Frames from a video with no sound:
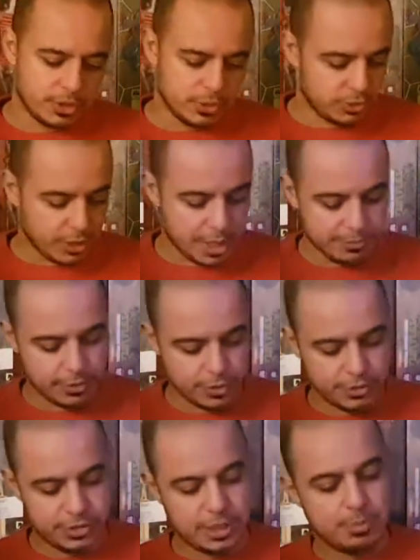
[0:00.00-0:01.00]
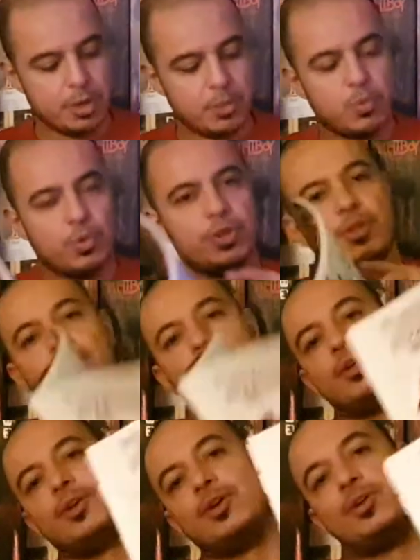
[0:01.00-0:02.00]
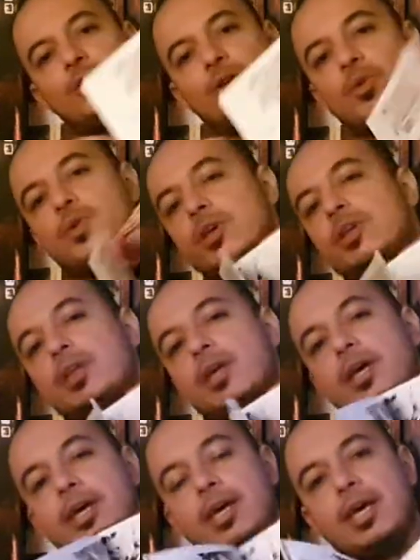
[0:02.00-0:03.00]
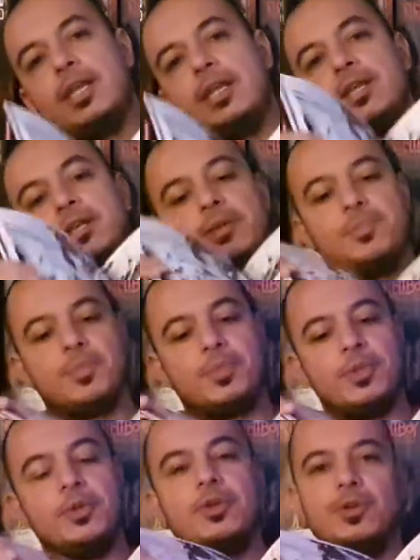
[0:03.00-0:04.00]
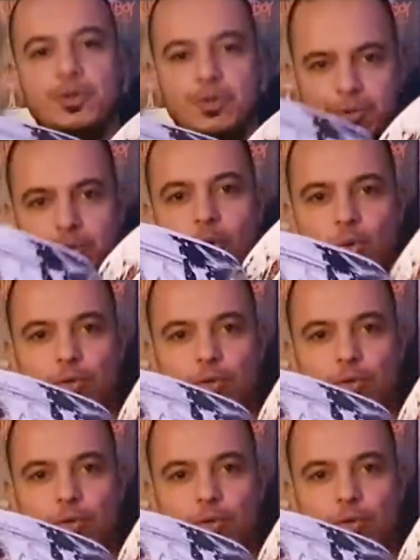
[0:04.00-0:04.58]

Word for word: You have a team up with Logan and old